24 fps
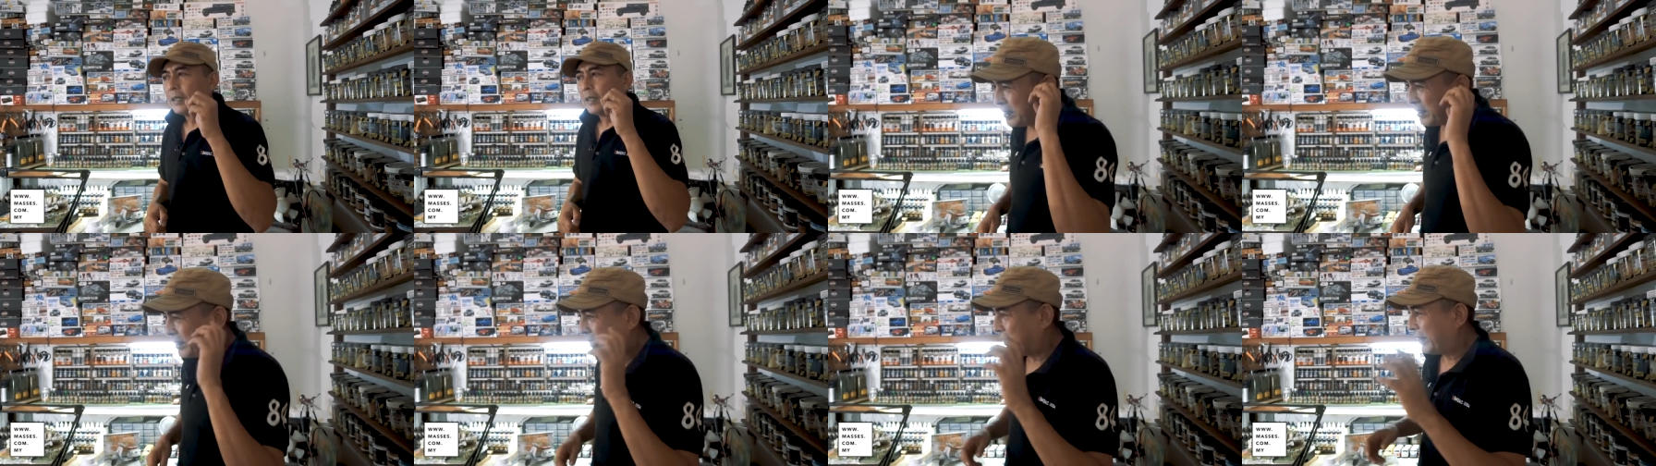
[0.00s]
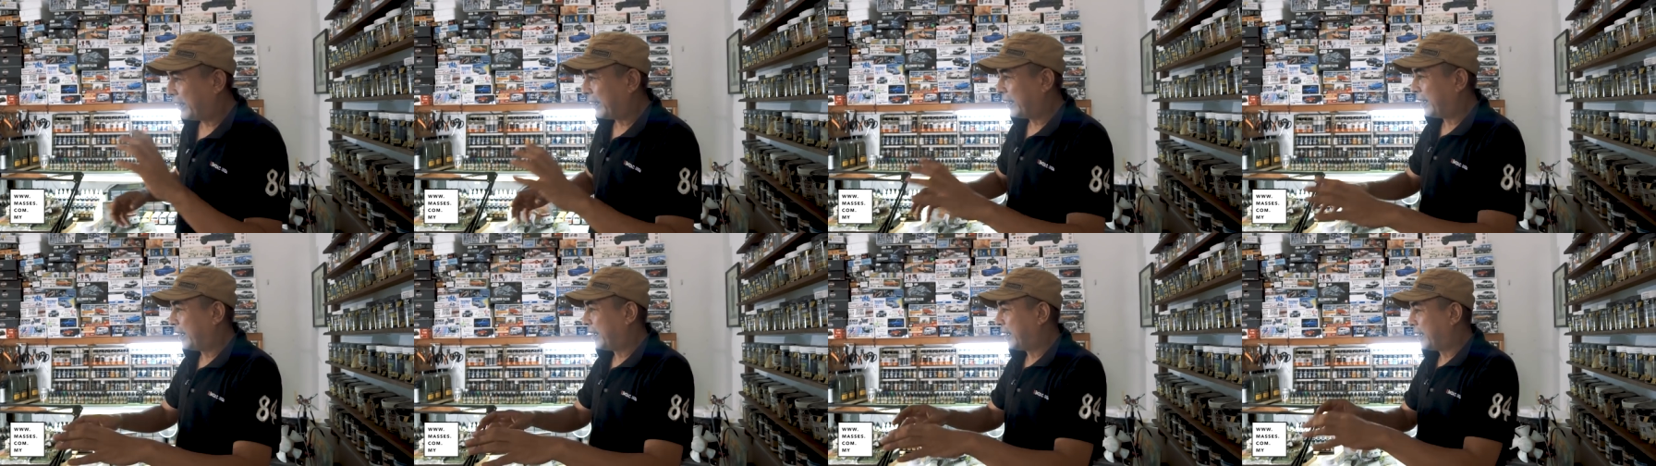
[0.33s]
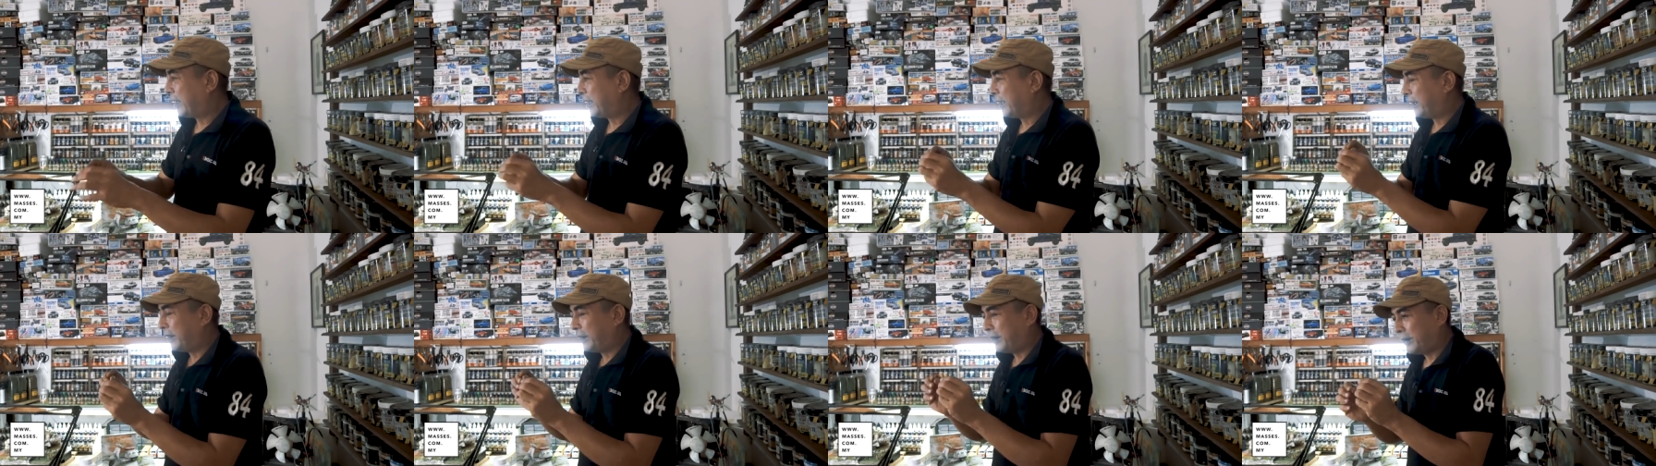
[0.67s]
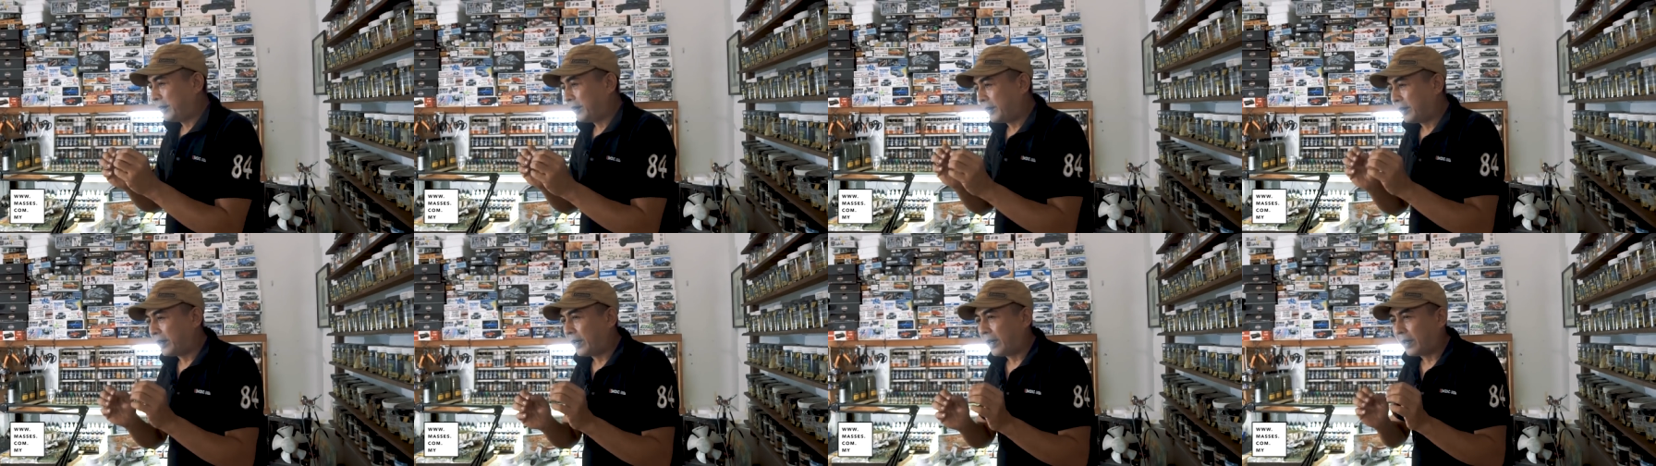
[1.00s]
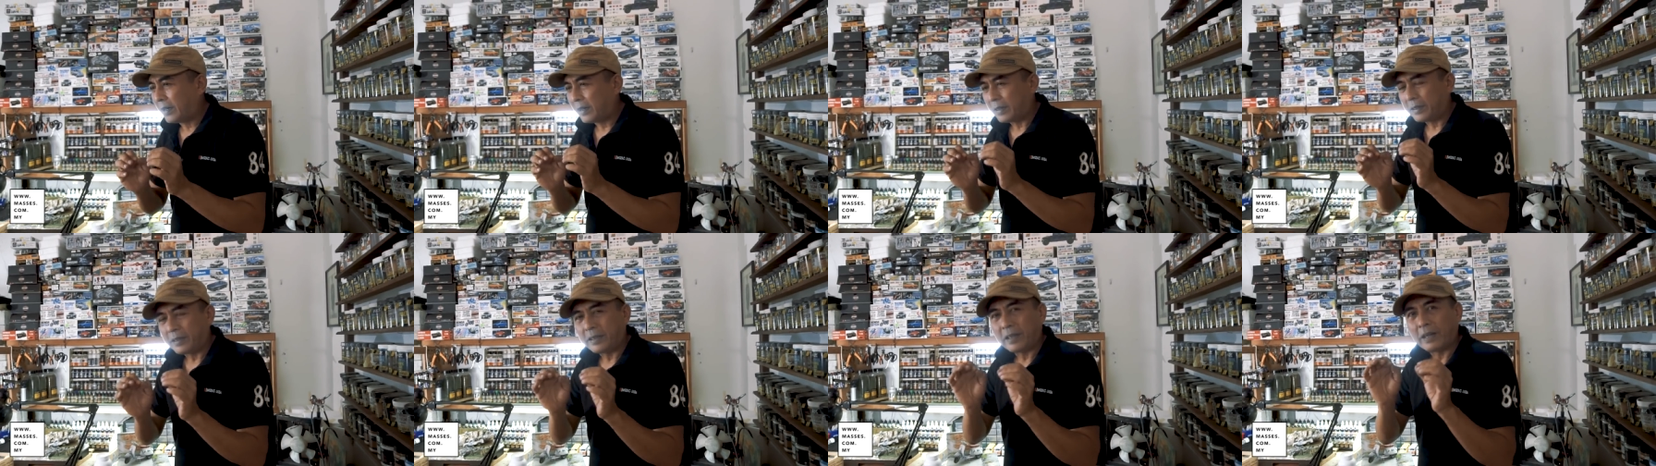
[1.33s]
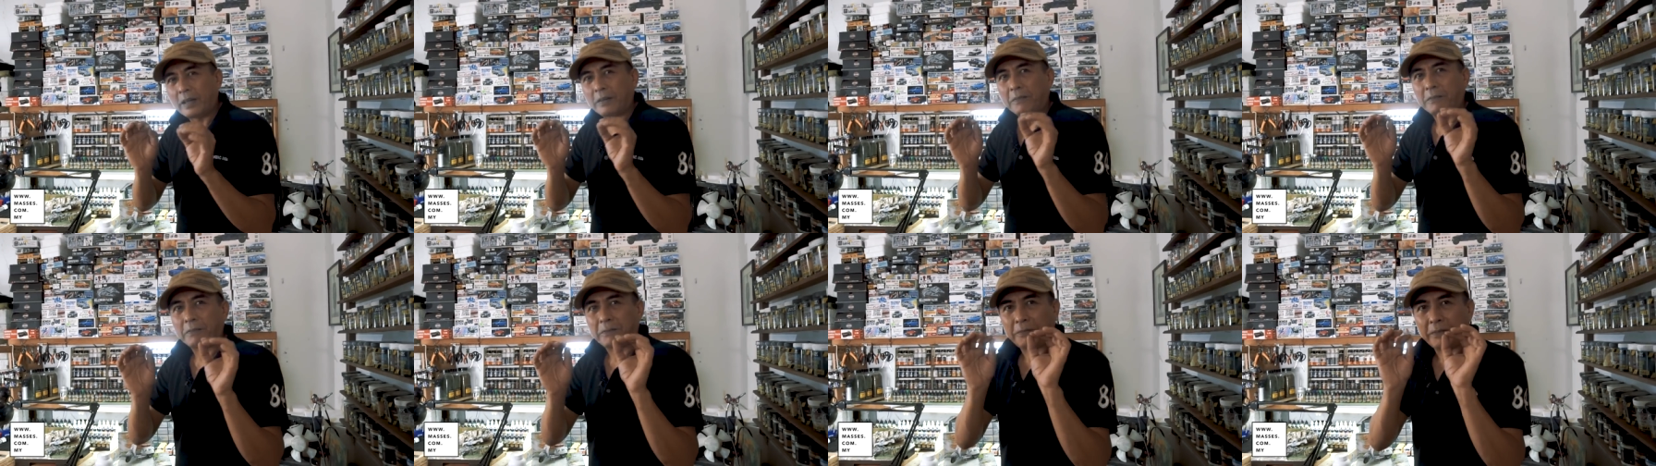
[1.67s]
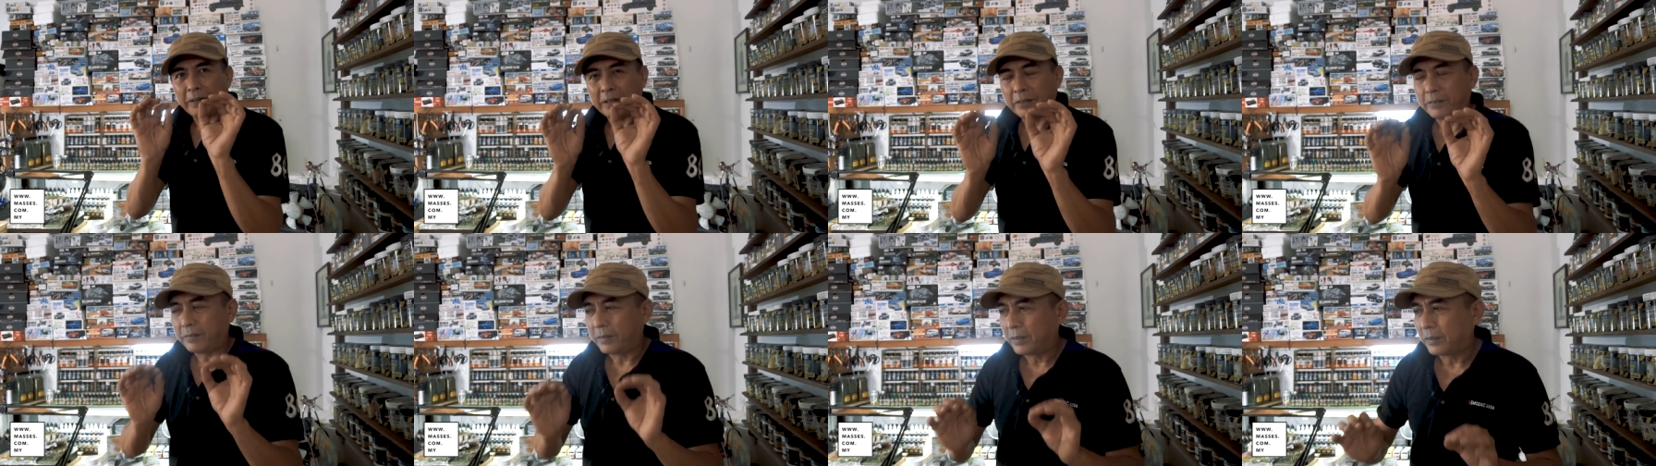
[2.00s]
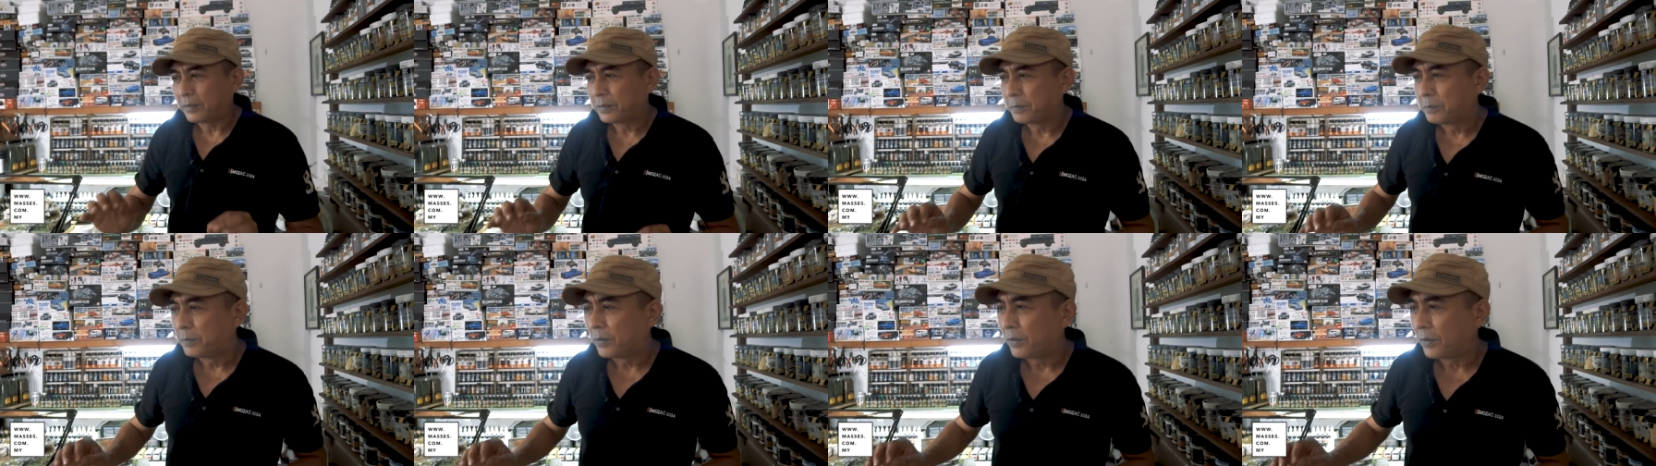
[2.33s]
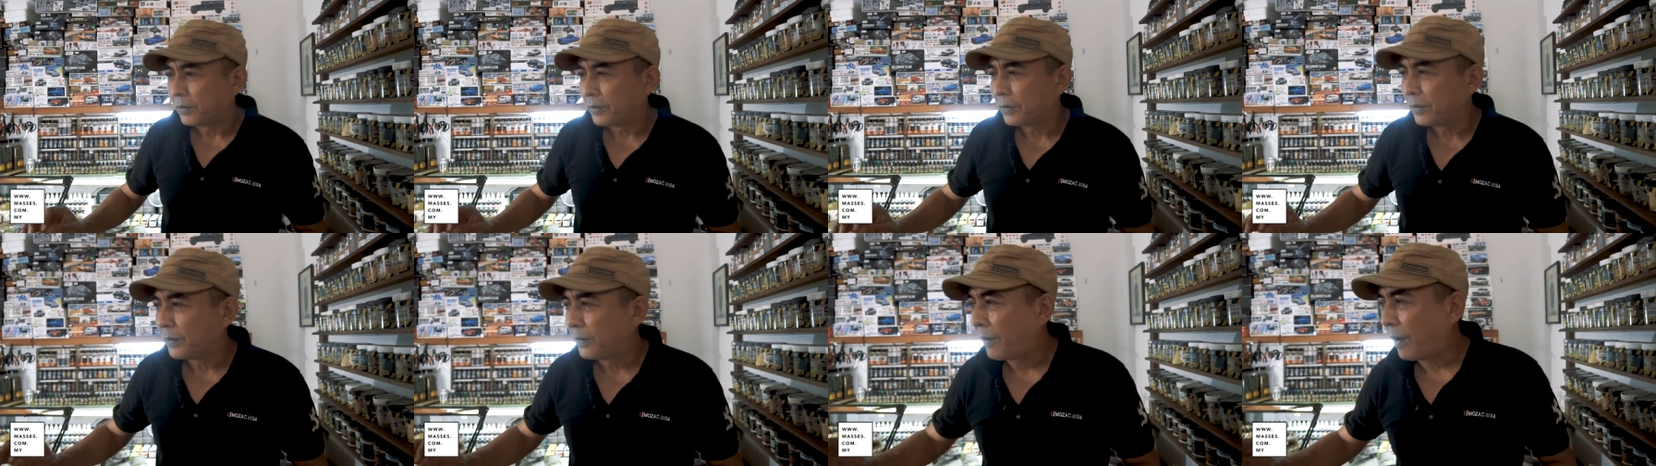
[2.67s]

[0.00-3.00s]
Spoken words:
drilling, and they are very, very small.